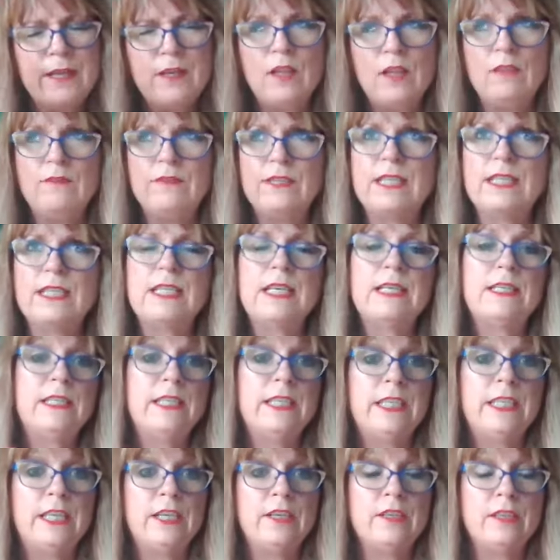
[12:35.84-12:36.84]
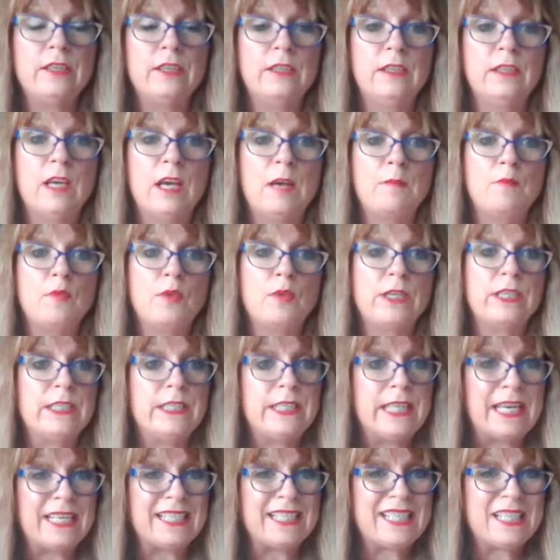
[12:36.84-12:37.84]
might all of a sudden hear a lot more
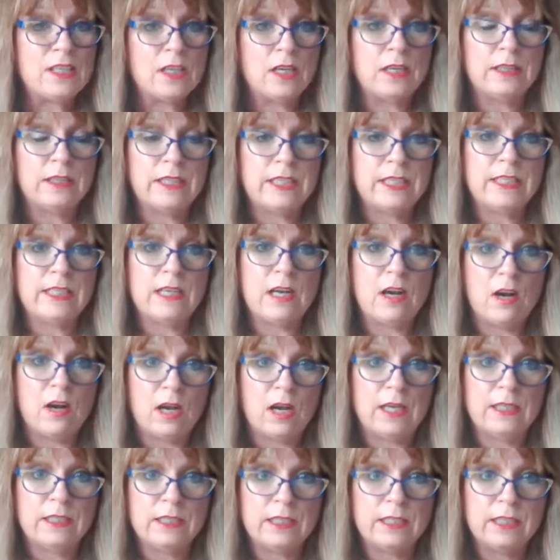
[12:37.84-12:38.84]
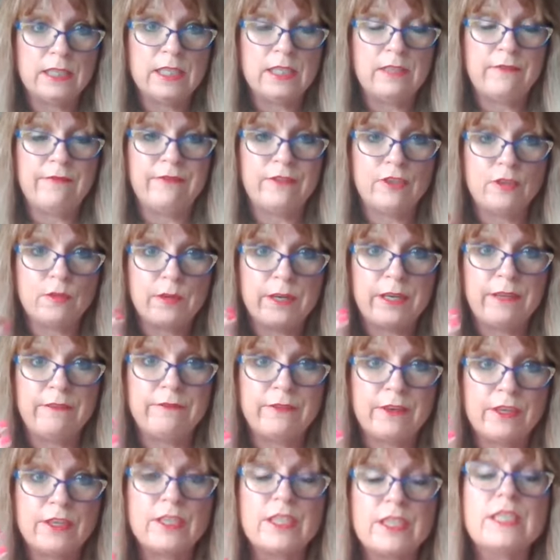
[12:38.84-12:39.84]
deaths on t- on the
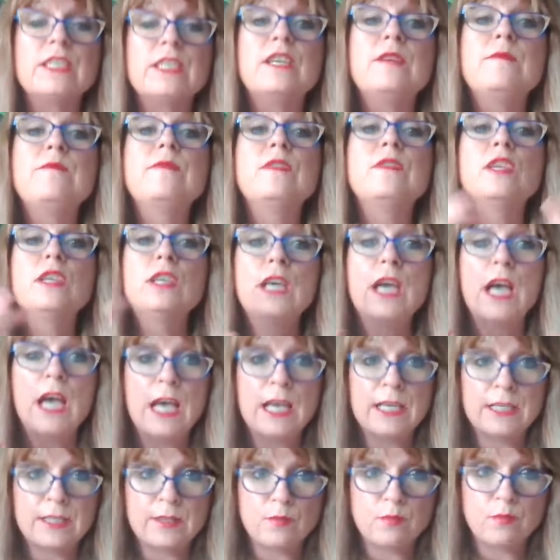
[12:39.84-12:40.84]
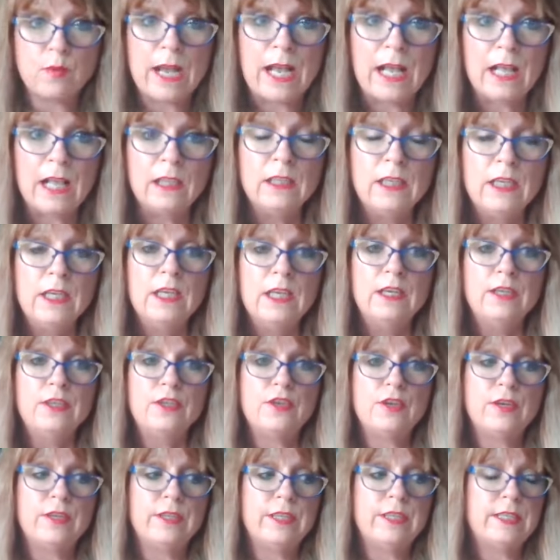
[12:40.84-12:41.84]
21st as well
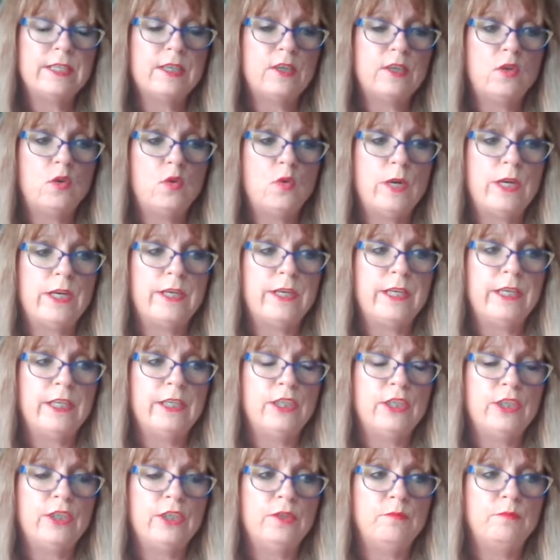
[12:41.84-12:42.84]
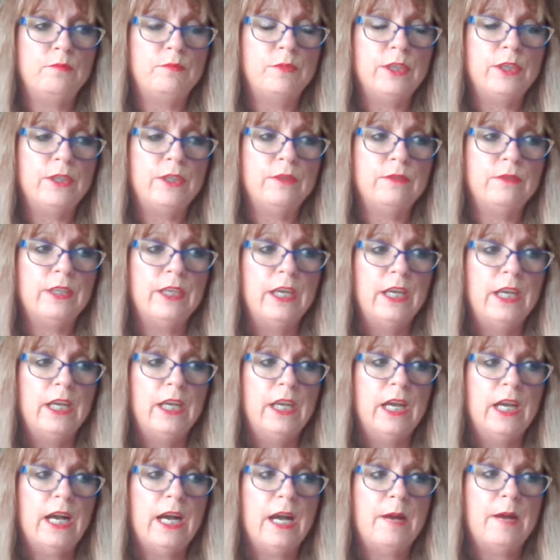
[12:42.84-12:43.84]
during this aquarian new moon
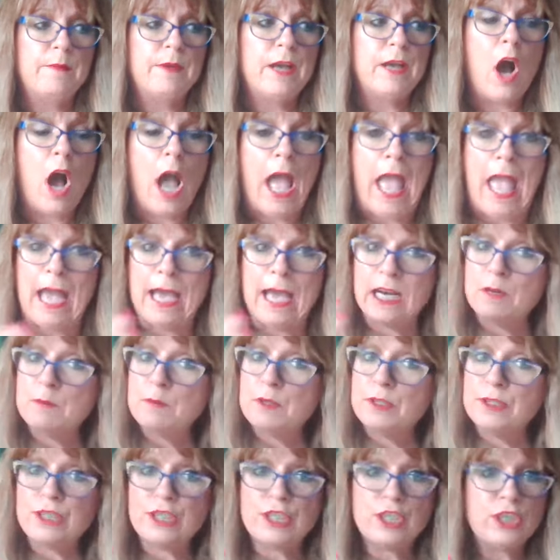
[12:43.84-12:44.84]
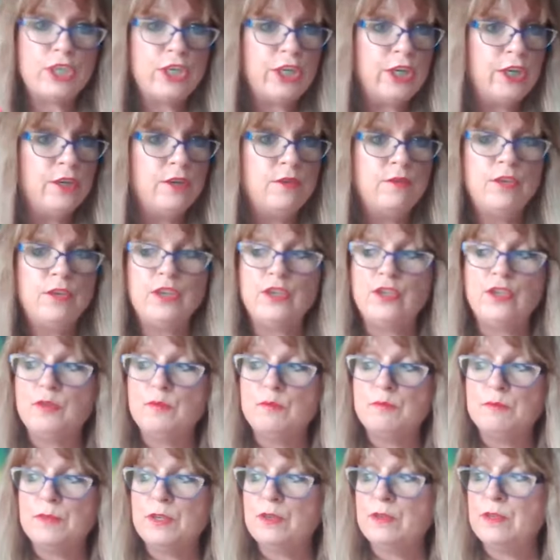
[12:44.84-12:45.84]
um, animals too
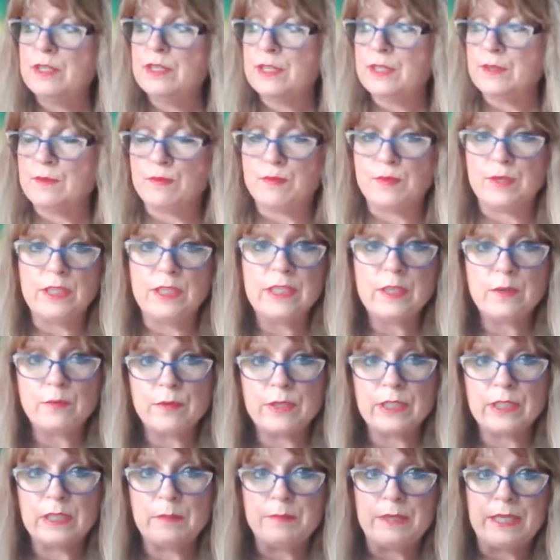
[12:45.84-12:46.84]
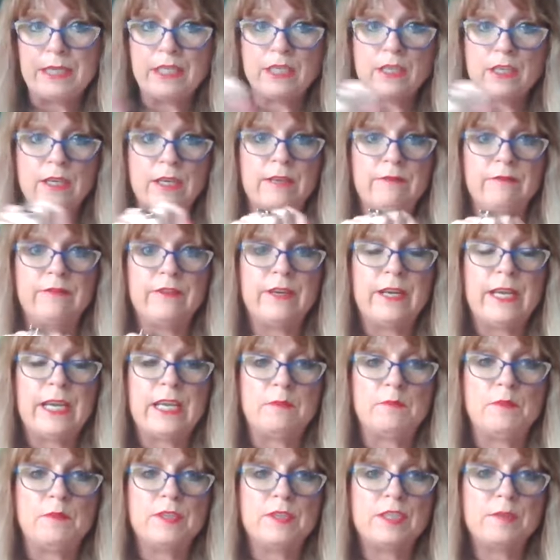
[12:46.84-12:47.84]
new moon is a really really big time for
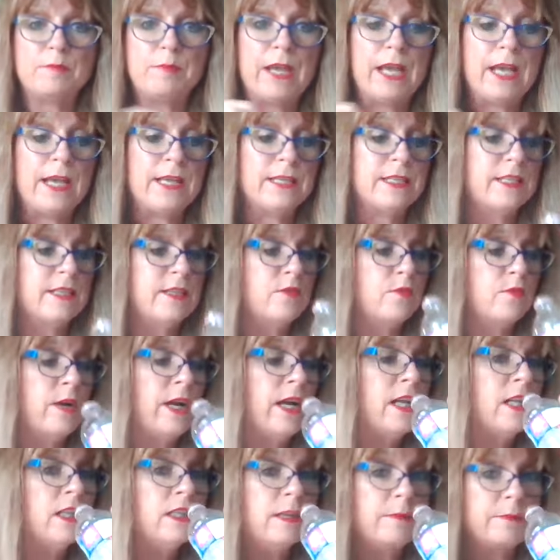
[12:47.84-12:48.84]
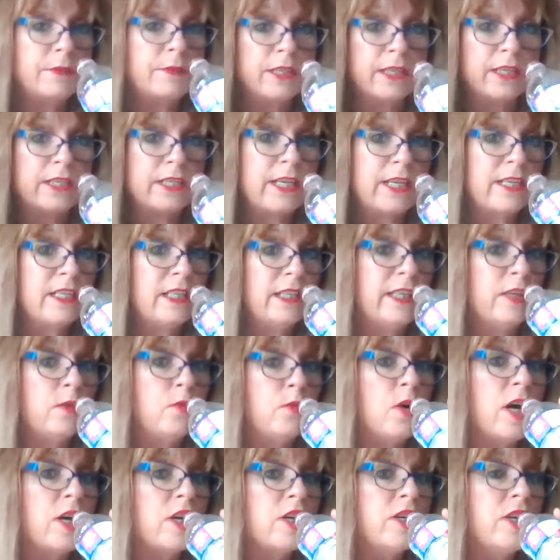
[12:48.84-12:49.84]
animals to pass as well going to take a
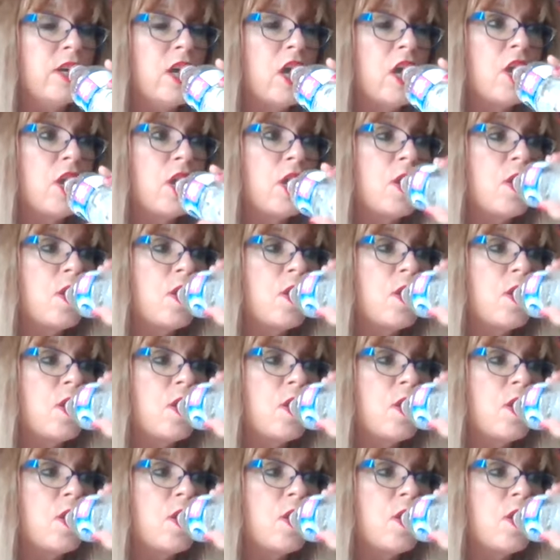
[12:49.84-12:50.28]
little water